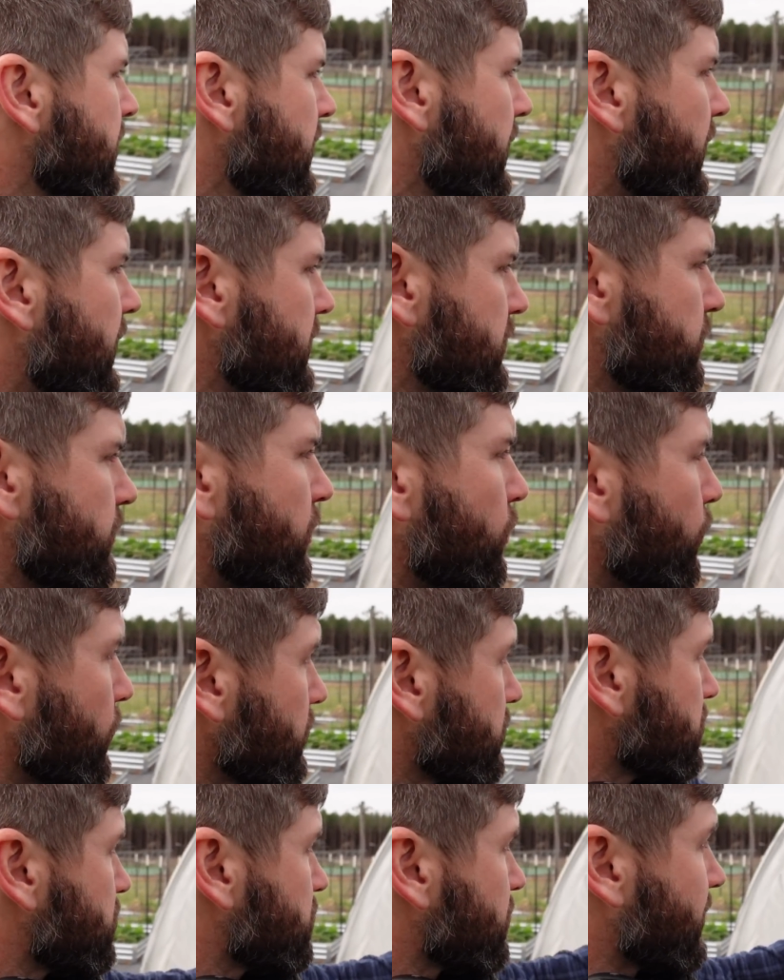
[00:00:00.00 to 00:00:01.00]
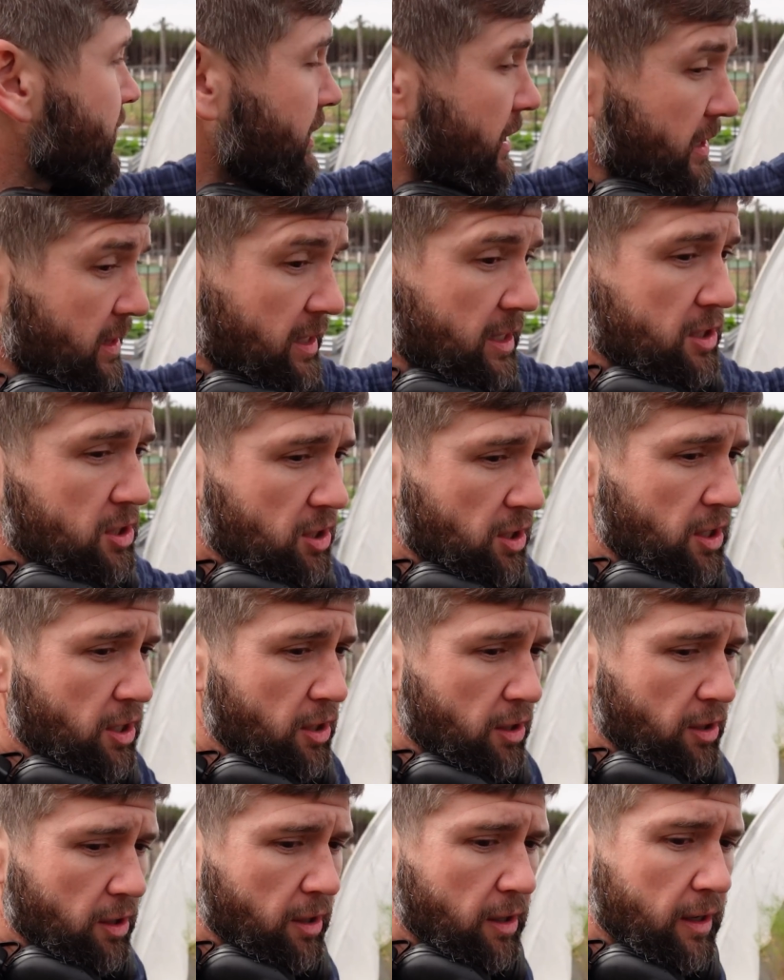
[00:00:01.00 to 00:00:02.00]
But we're just trying to get this
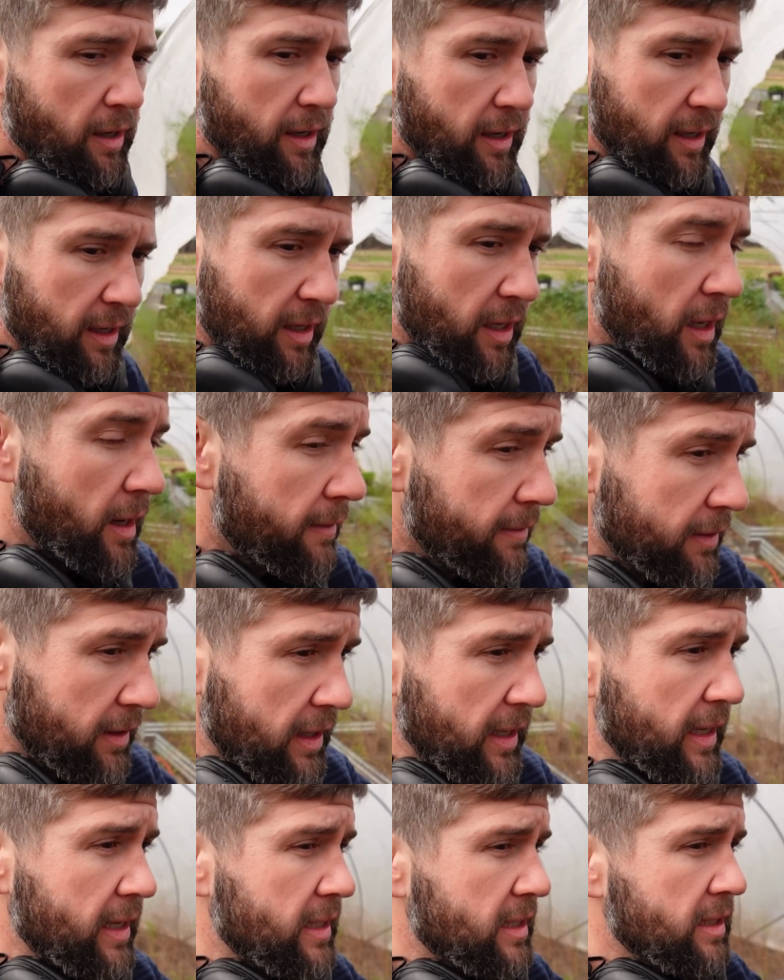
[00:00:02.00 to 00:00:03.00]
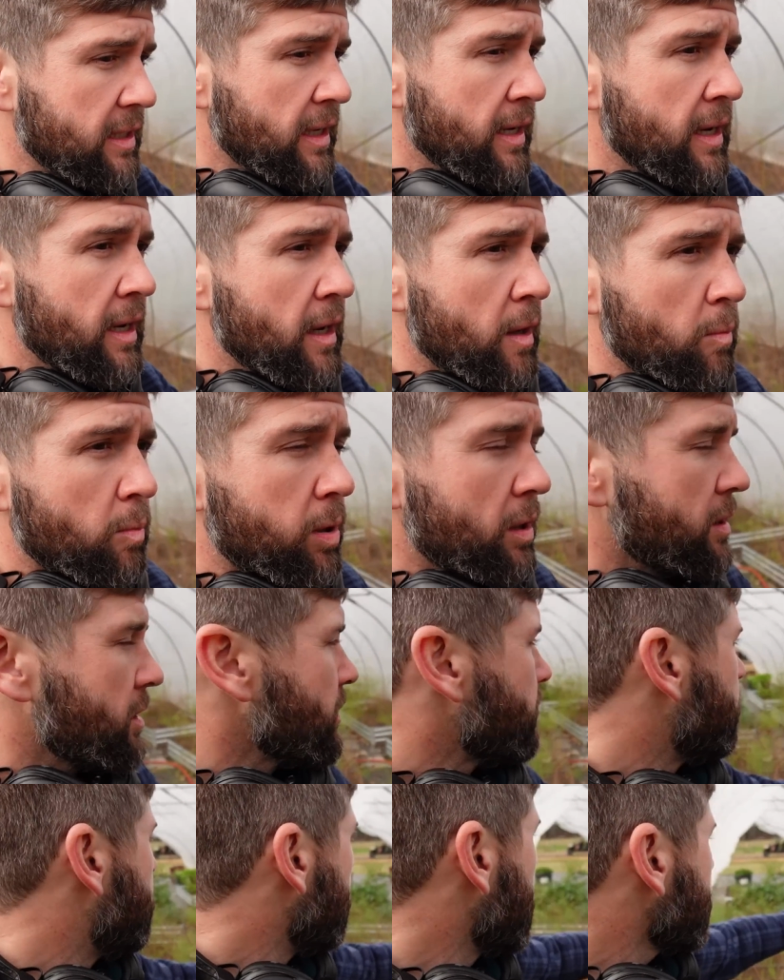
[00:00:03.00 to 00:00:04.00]
secure, cover this, put the
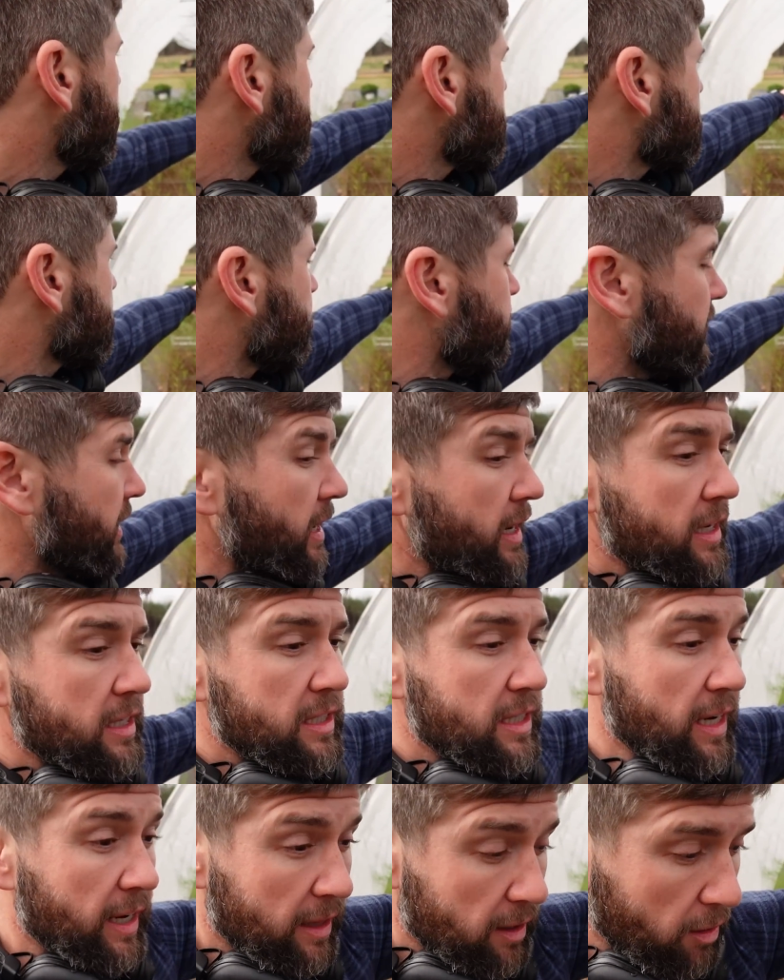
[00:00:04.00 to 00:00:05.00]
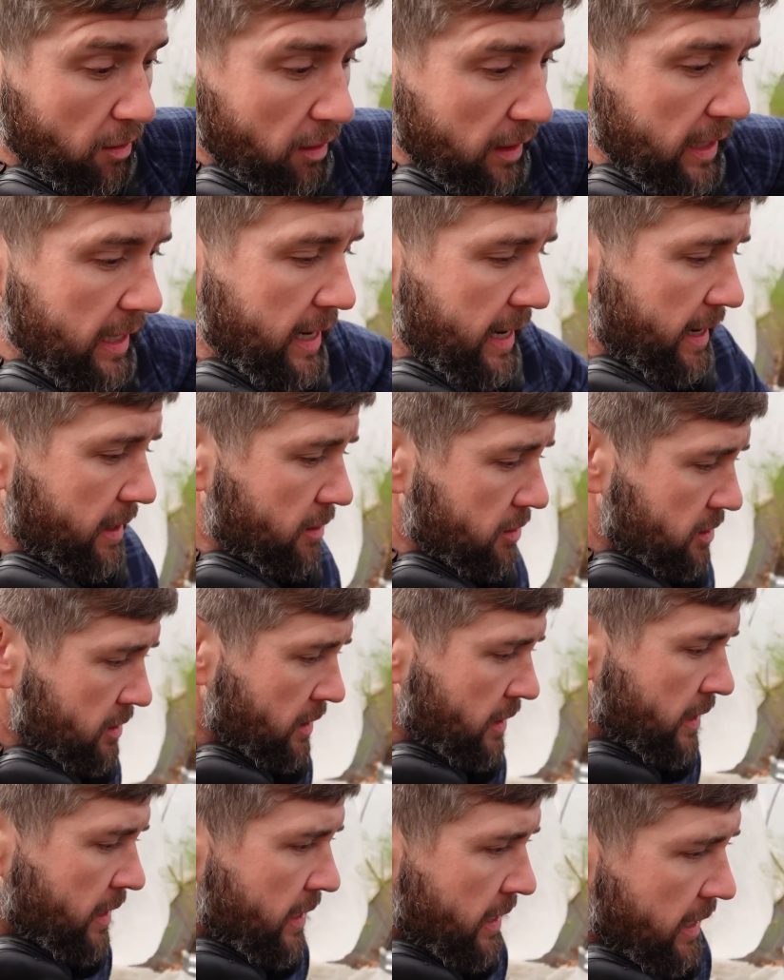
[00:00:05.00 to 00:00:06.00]
buckets of lettuce in the greenhouse,
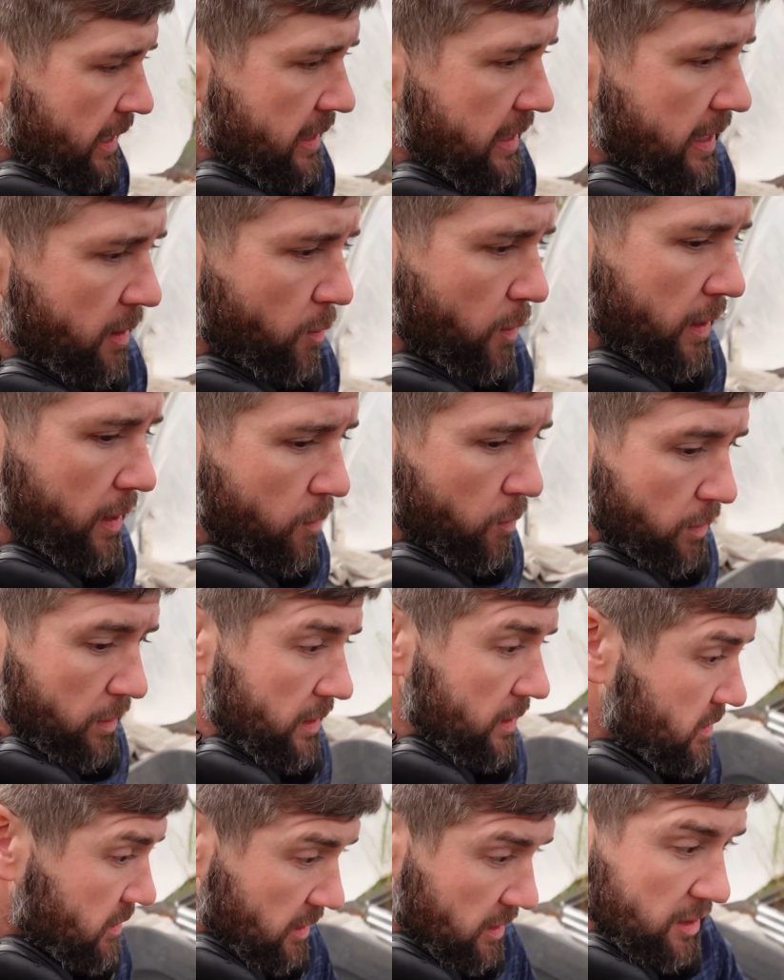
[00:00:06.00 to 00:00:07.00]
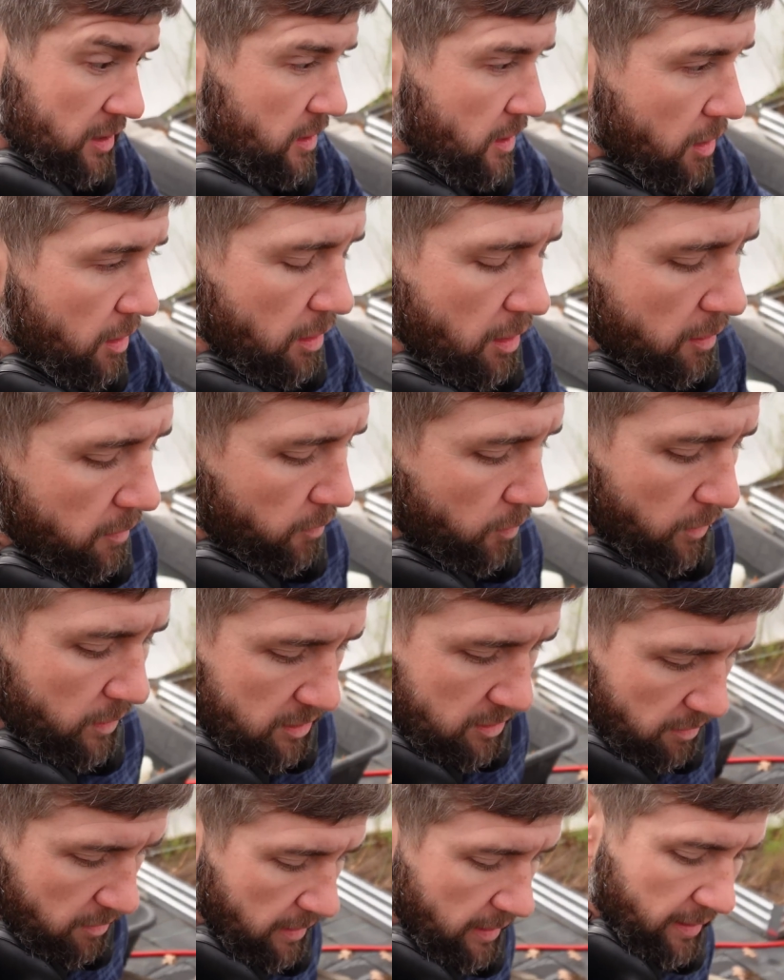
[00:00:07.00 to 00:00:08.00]
and that way once this is all over, we
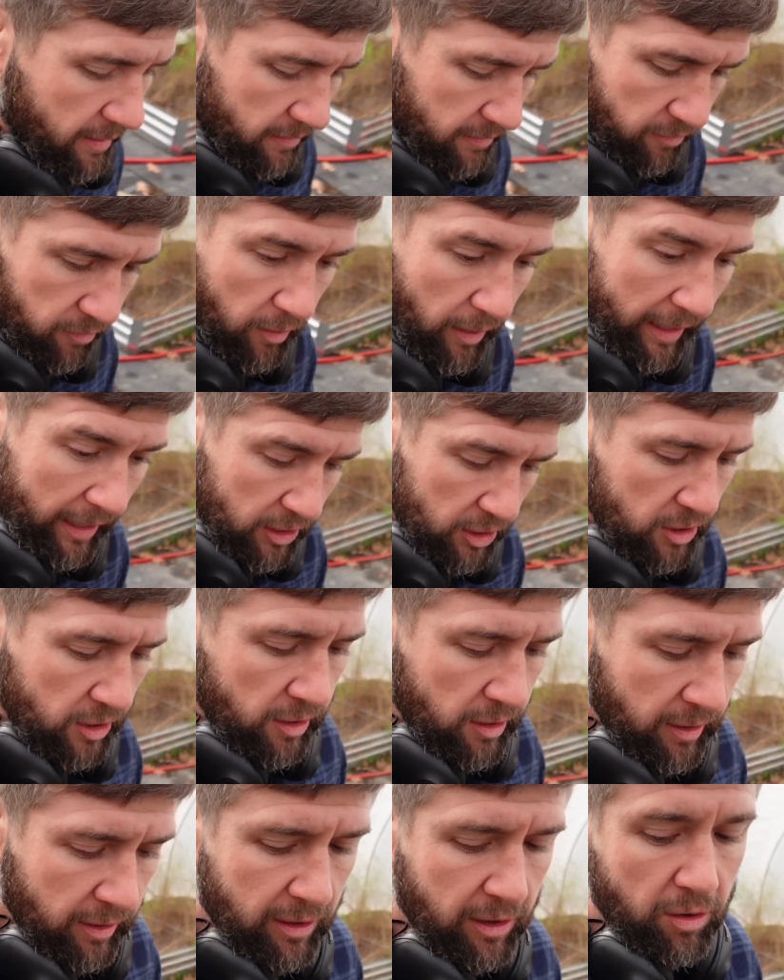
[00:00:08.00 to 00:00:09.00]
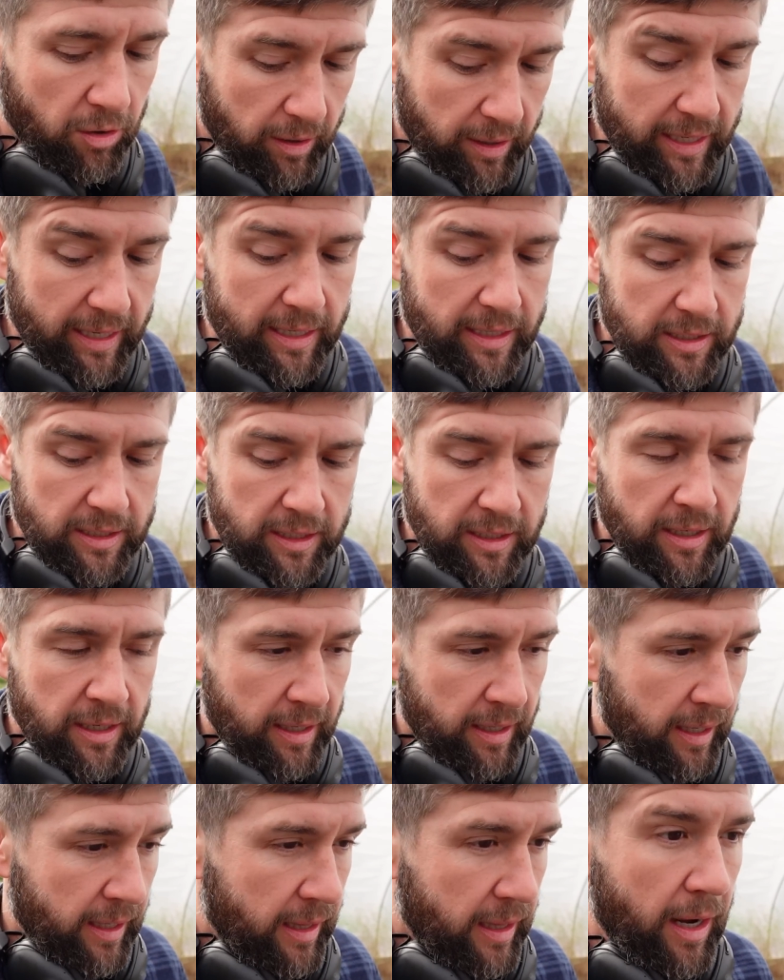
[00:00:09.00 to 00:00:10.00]
still have fresh greens
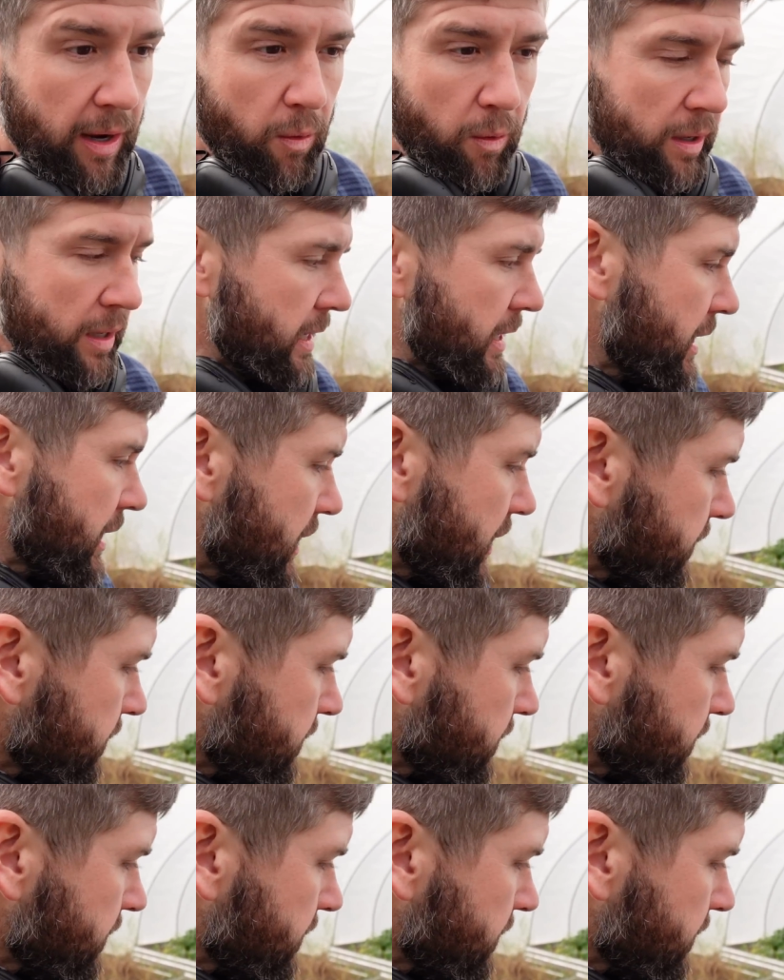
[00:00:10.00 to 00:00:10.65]
that we're eating.